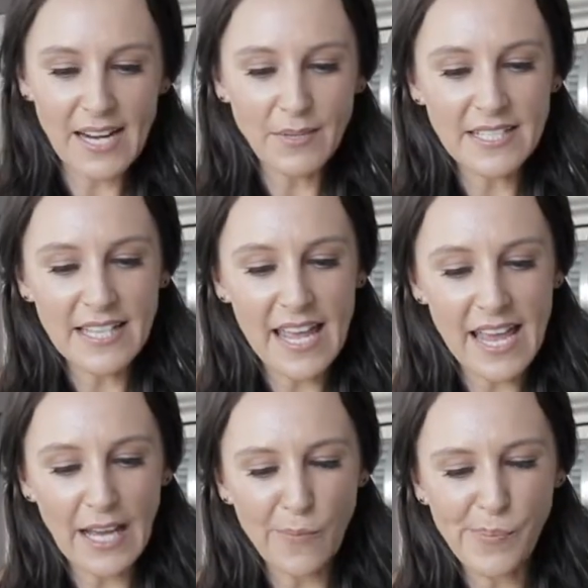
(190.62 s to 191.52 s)
I'm gonna take
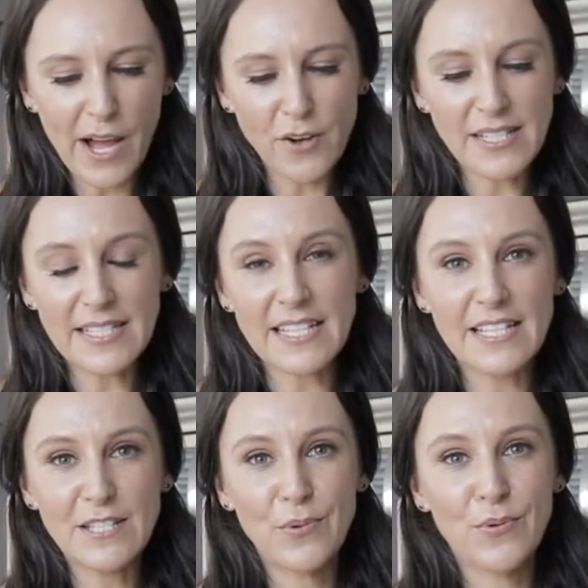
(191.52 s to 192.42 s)
about a
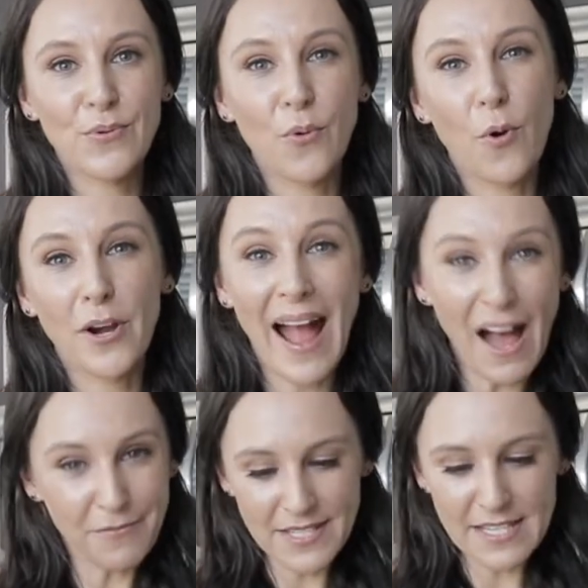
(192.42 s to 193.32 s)
teaspoon or
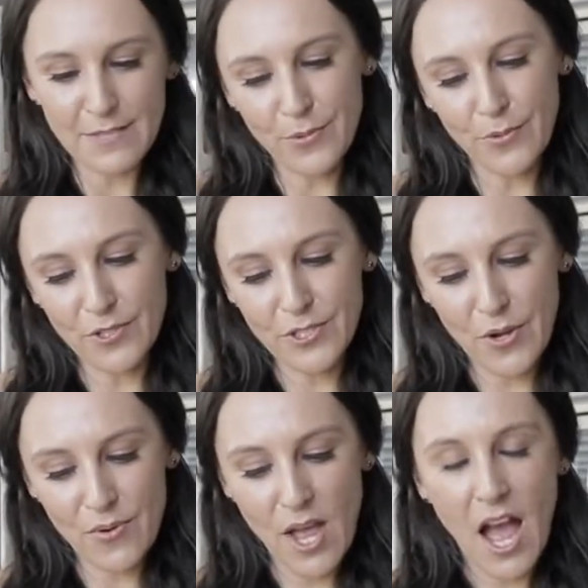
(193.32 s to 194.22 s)
half a teaspoon or
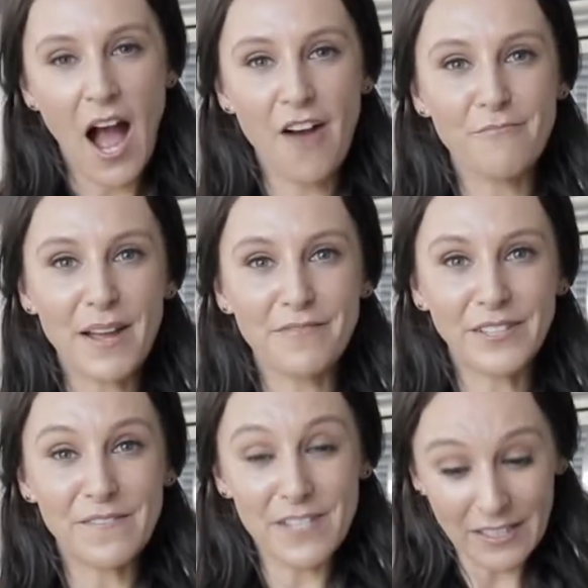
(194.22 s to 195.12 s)
so of my
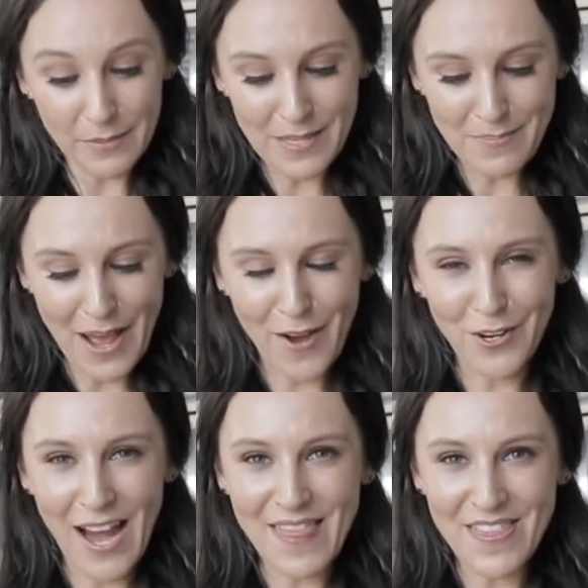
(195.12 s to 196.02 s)
vanilla bean powder.
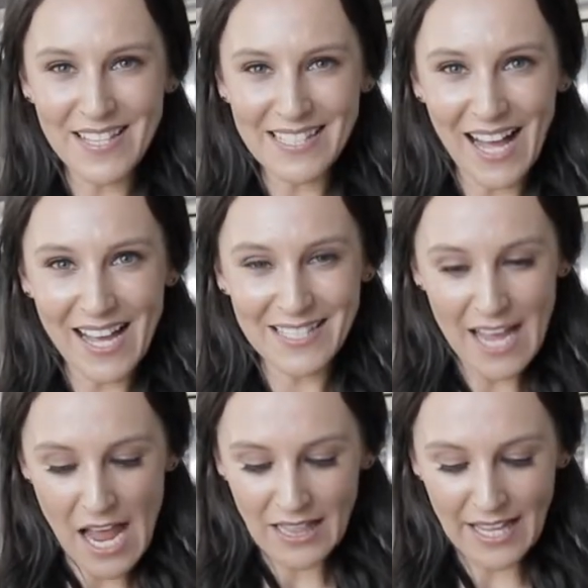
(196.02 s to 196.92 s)
And this, guys,
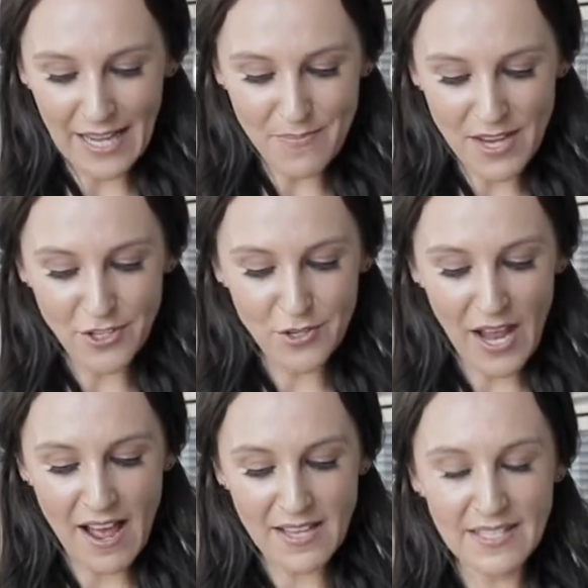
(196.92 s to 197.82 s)
like I mentioned,
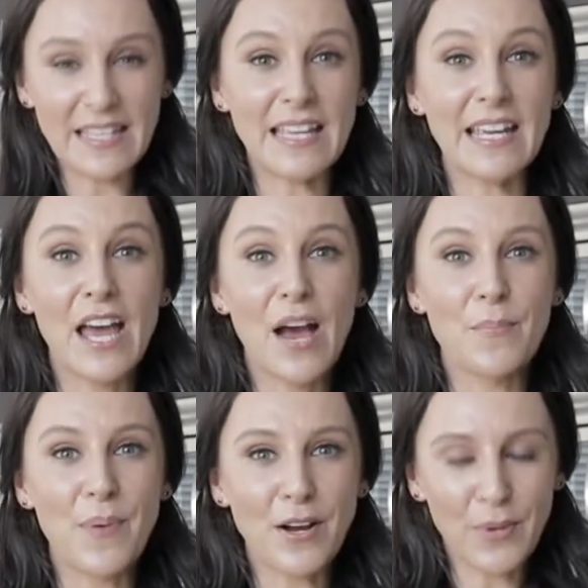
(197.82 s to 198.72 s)
has the
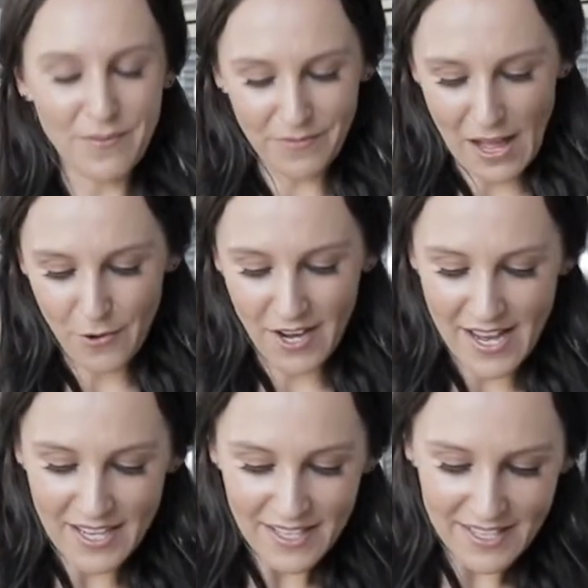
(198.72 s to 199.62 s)
buckwheat flour
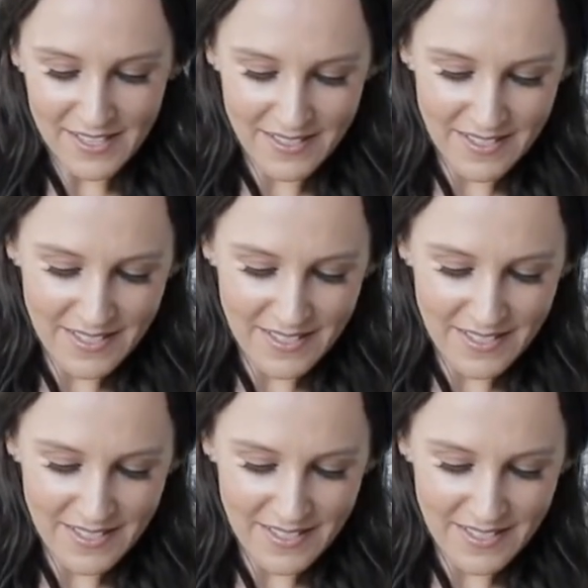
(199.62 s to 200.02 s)
in it.